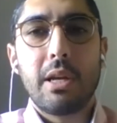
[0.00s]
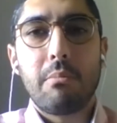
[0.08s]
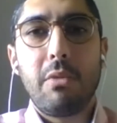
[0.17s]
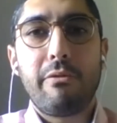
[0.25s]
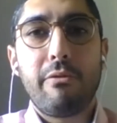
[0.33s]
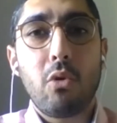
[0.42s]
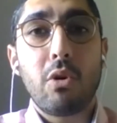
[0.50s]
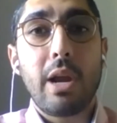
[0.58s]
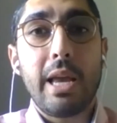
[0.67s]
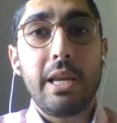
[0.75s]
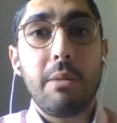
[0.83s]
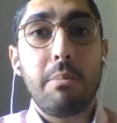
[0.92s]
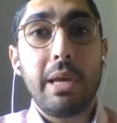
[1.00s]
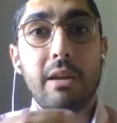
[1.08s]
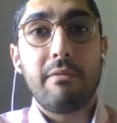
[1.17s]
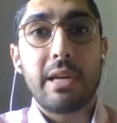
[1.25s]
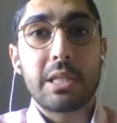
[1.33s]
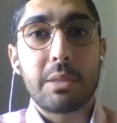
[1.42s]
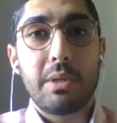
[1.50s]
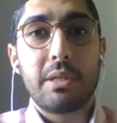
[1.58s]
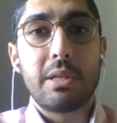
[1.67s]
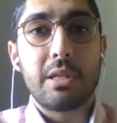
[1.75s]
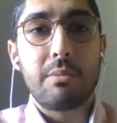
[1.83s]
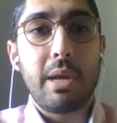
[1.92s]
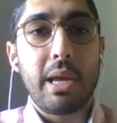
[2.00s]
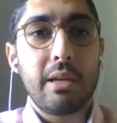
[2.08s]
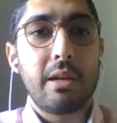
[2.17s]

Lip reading: before any big investment is made,